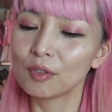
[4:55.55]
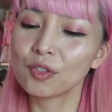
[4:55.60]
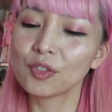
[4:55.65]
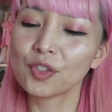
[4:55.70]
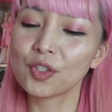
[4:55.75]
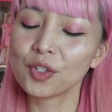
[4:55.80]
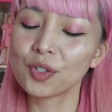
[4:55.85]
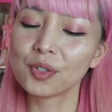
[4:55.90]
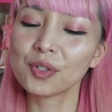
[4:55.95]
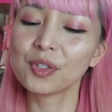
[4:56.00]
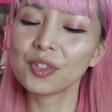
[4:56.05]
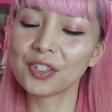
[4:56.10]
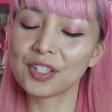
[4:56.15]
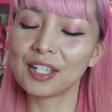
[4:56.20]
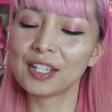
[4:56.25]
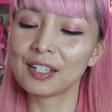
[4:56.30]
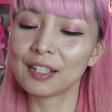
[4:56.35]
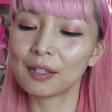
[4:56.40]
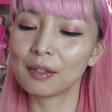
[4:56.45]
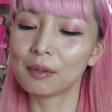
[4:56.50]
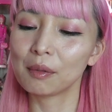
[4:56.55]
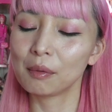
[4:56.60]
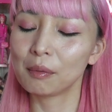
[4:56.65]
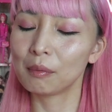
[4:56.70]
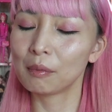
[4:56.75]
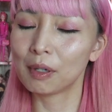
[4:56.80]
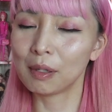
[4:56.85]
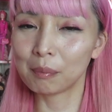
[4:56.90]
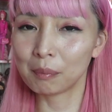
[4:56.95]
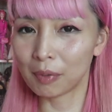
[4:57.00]
choosing
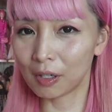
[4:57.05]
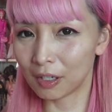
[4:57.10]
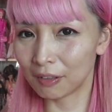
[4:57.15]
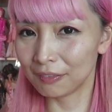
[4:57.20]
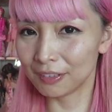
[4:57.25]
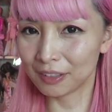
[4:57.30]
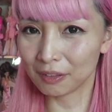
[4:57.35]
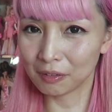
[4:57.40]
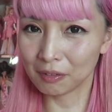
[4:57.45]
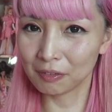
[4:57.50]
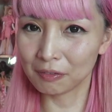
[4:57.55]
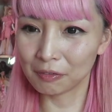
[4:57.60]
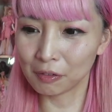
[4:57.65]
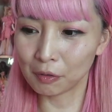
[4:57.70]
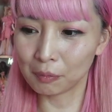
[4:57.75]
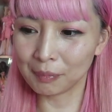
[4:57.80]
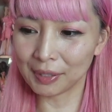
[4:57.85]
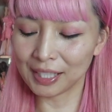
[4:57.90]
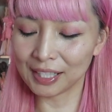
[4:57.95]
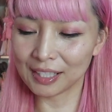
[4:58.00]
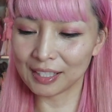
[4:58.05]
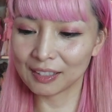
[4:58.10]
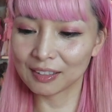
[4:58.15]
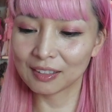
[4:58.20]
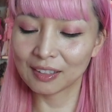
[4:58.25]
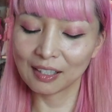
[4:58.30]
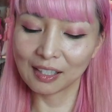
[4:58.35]
one Barbie doll for me.